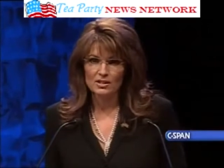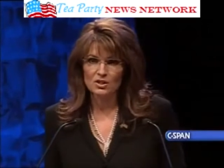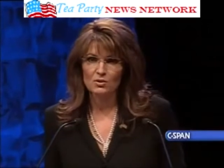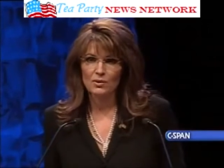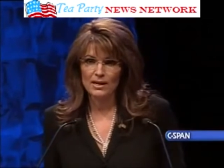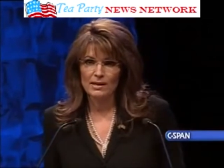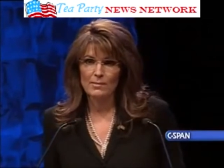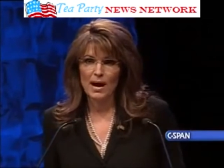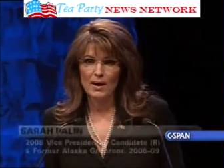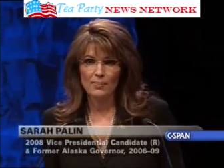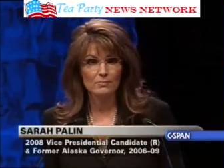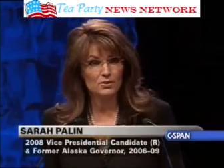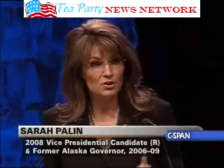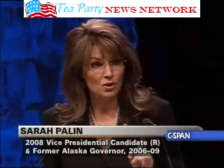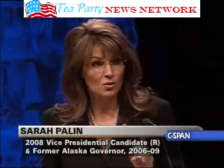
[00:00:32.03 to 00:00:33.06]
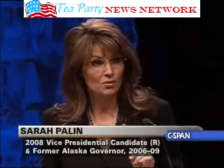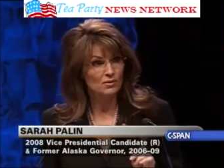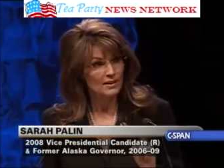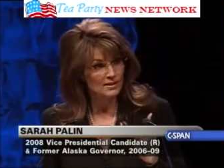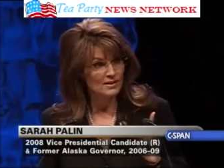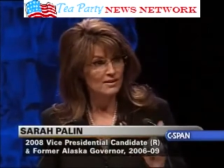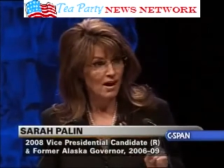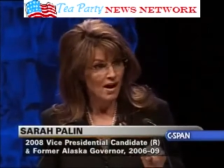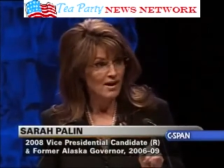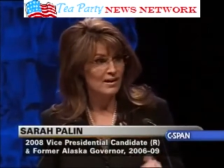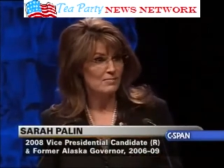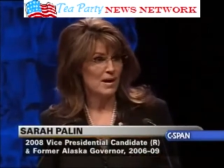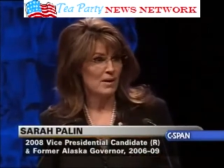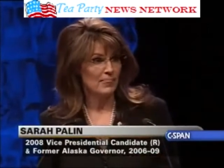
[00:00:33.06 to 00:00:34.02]
isn't doing about them. So let's
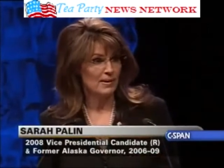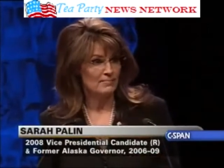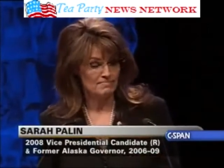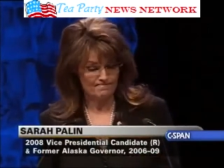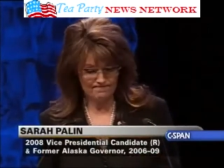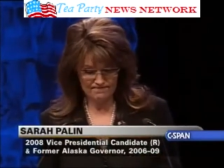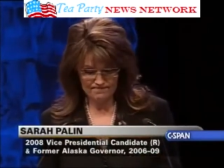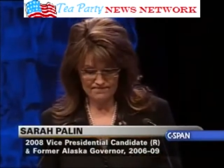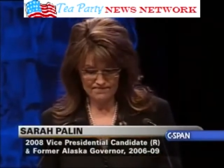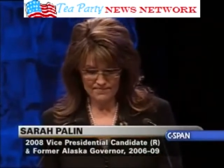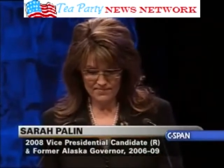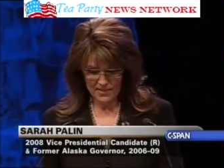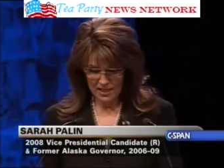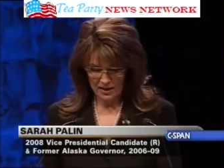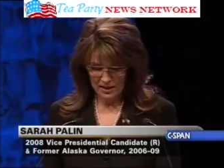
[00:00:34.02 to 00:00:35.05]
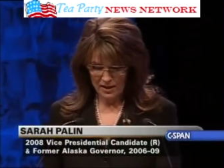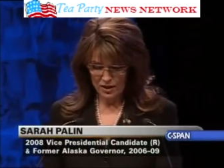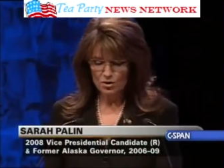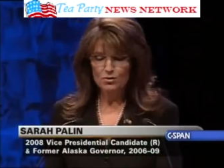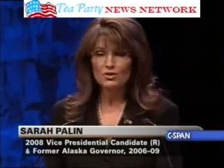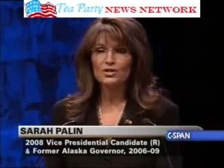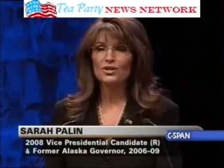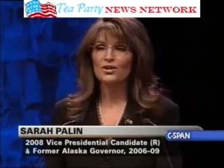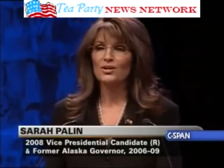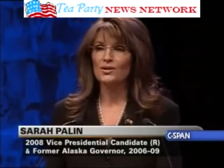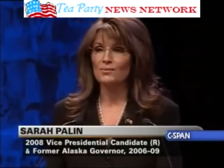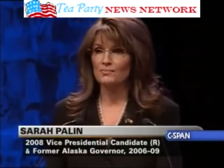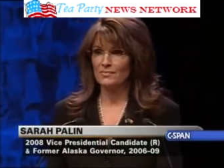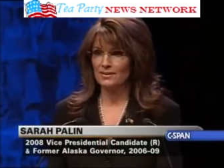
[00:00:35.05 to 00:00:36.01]
talk about them. New
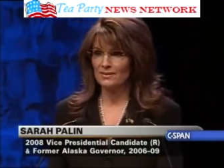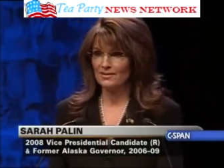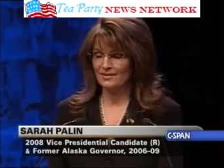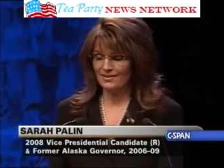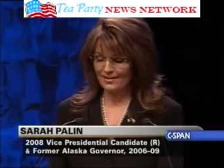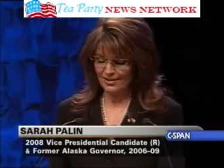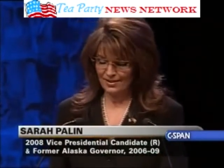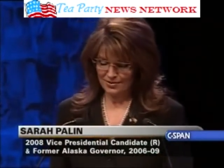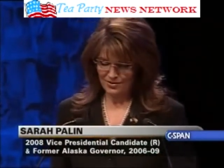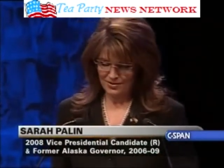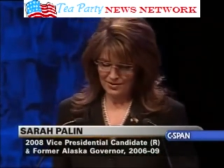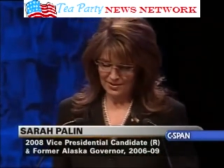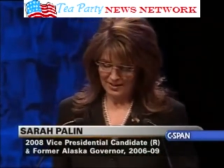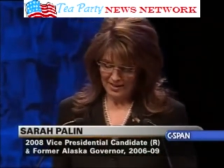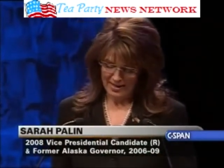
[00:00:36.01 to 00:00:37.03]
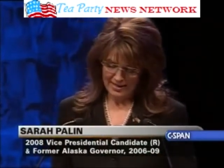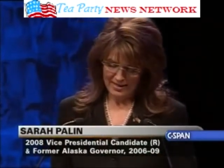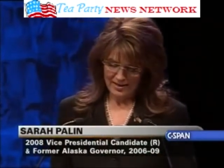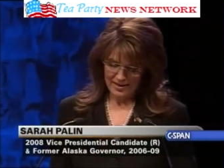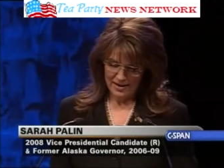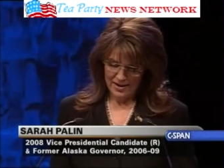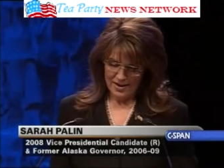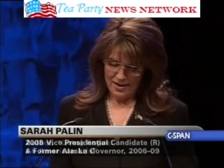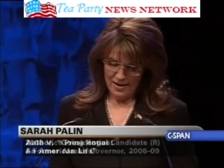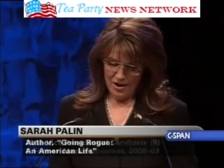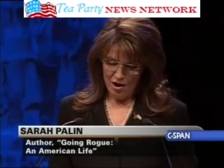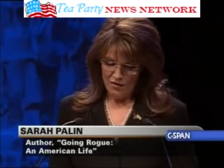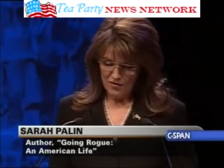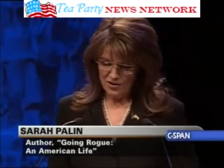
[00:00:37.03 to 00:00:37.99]
terms used like
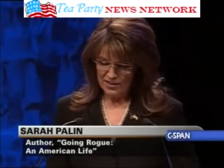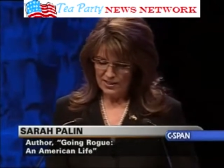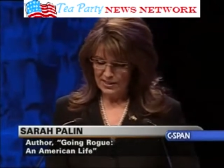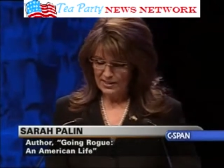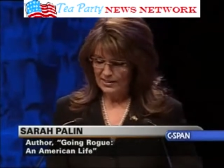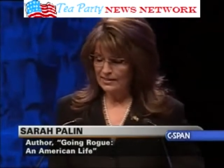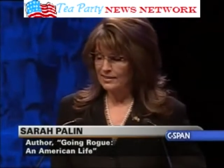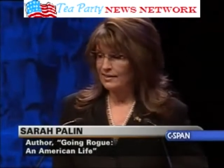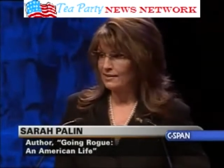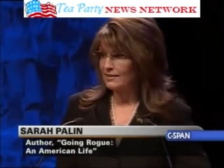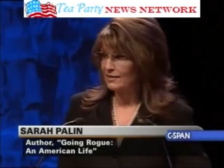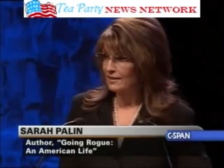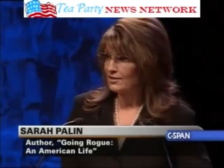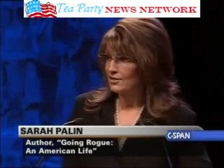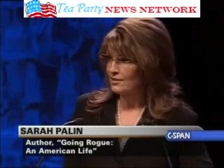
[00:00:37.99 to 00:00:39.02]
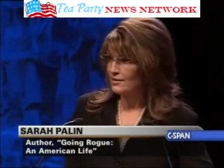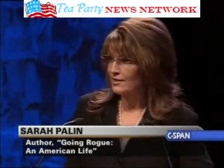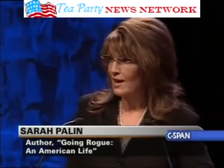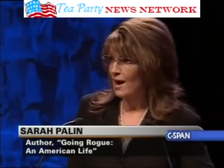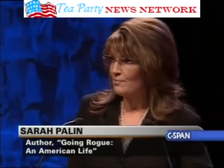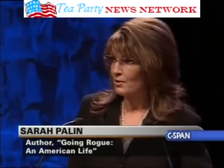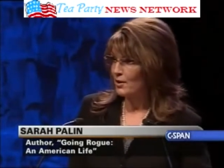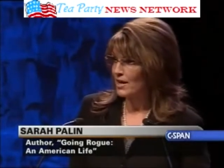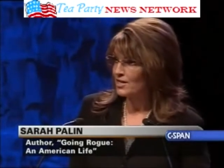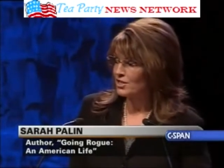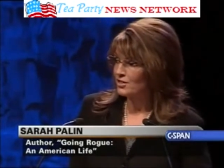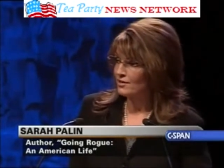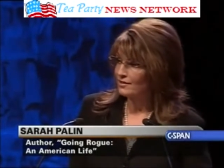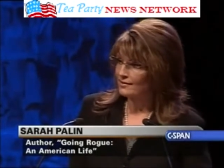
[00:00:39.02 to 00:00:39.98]
overseas contingency
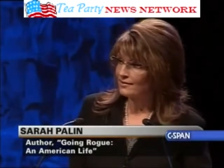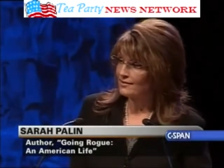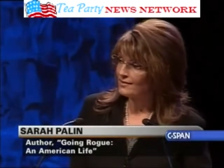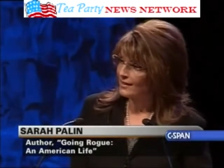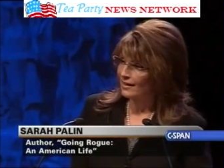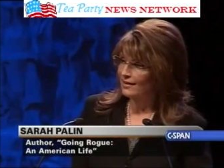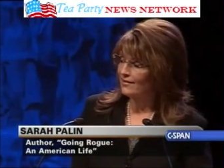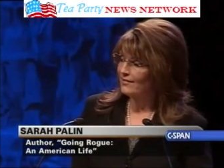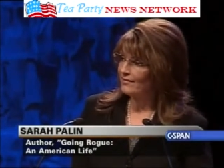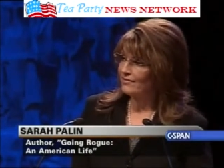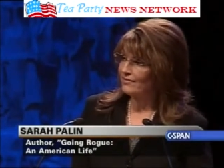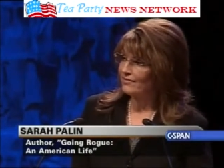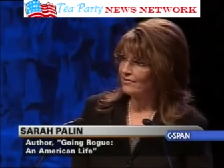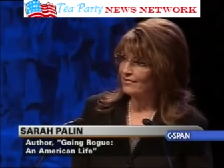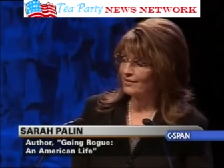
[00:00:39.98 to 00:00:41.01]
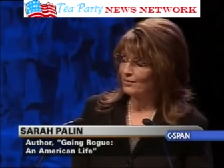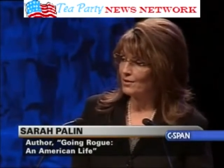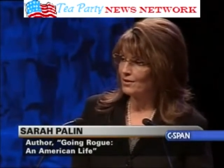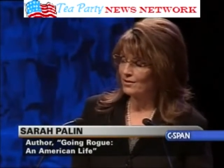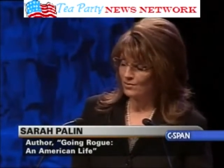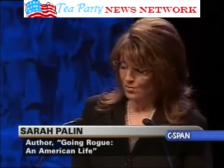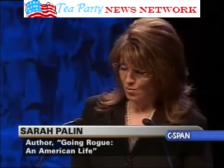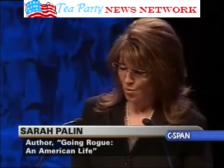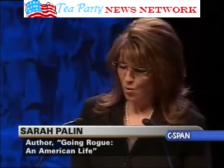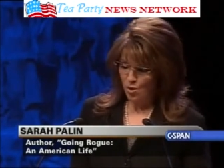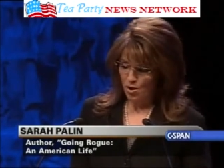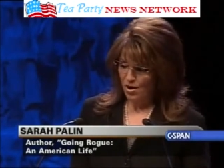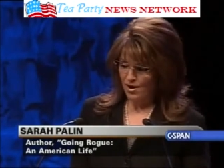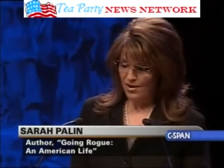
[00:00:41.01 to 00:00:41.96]
operation instead of the word
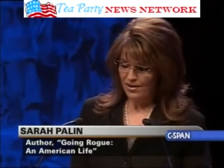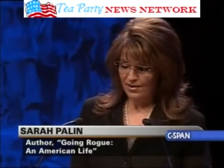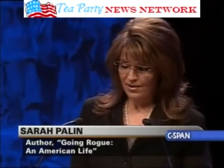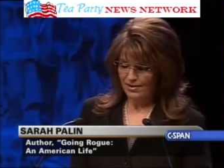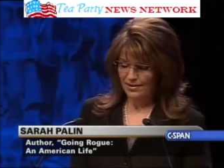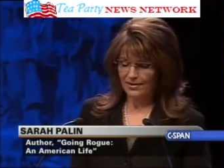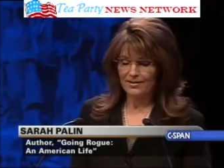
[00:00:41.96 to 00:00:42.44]
war